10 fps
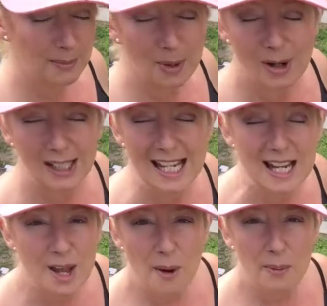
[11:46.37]

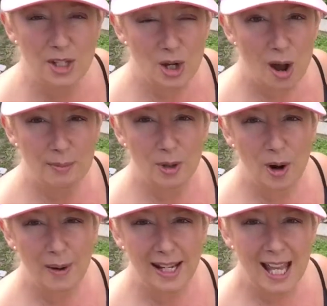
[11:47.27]
broccoli which I'm
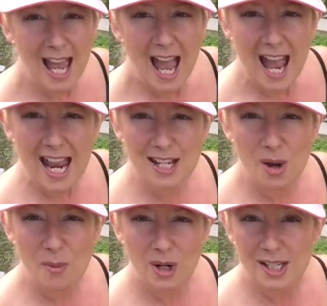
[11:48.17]
growing, and
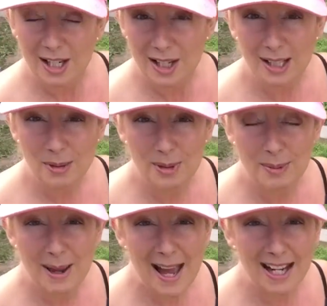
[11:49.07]
I want to tell you a little bit
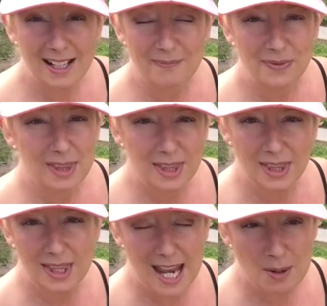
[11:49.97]
about it.
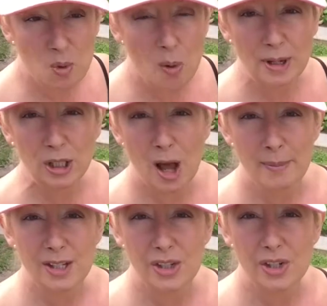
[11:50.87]
In warmer
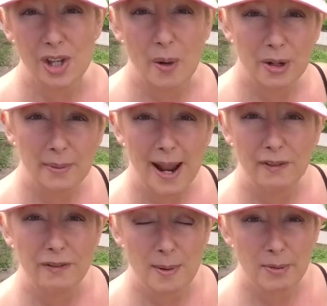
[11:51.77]
climates, you sow it around
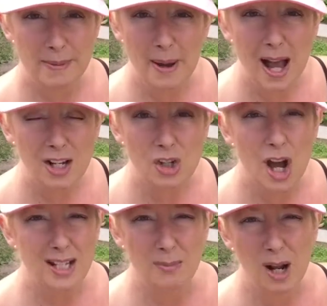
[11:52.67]
February, March.
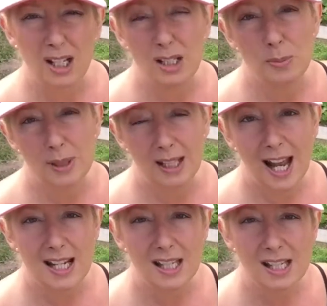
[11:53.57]
I did mine a little bit
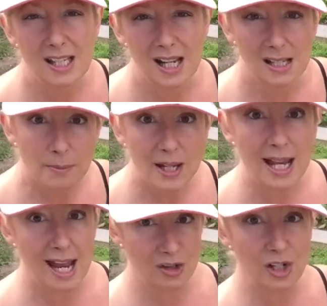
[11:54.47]
late in the season, but
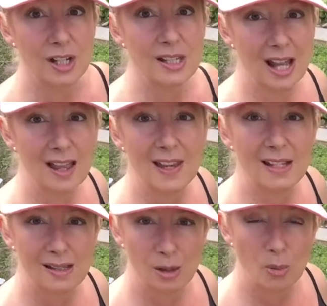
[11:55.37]
as you can see, they're
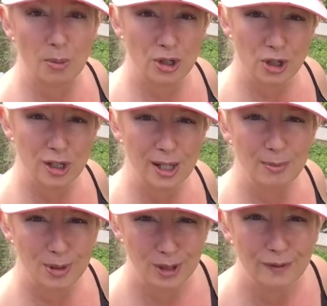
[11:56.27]
still producing
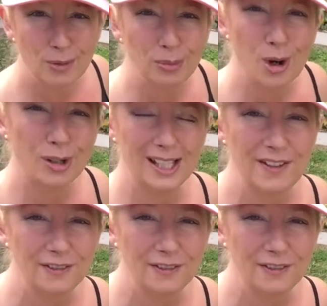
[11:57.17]
beautiful broccoli